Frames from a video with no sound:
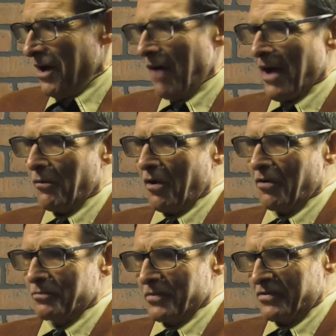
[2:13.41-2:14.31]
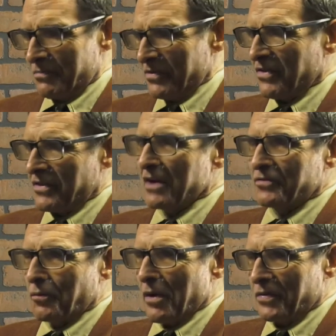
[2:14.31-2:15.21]
All right, well, Mr.
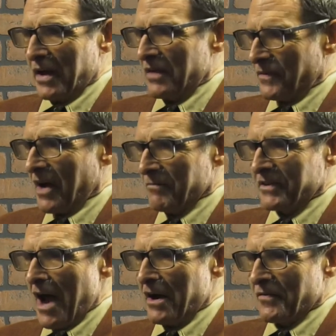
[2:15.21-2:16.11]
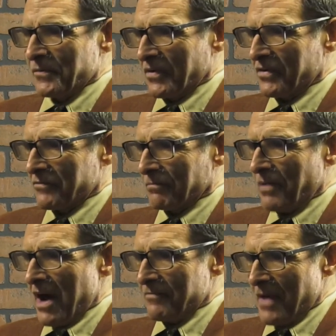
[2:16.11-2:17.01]
Dennis Wirth, thank you for coming down here from the central
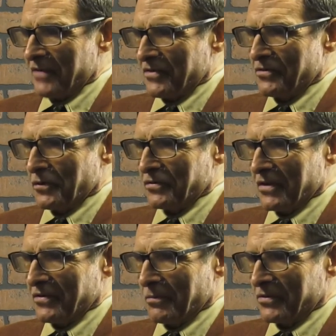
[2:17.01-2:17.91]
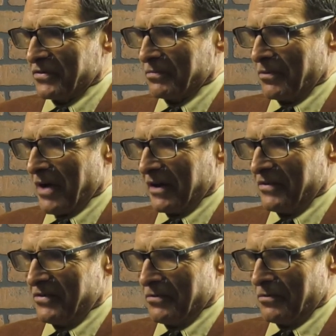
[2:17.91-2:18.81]
part of Massachusetts, which is where I
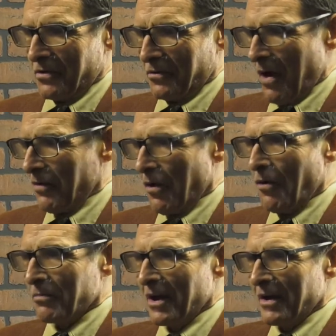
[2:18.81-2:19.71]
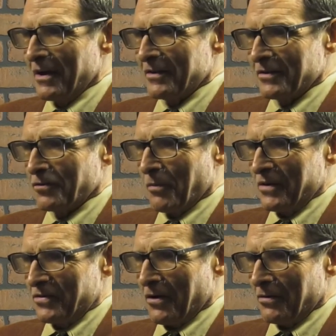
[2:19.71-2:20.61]
guess you call home, to do my
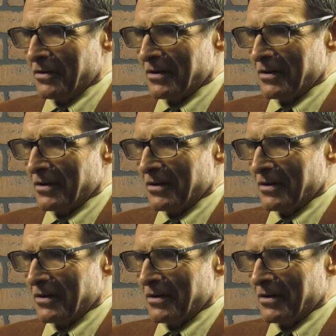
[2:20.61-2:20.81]
show.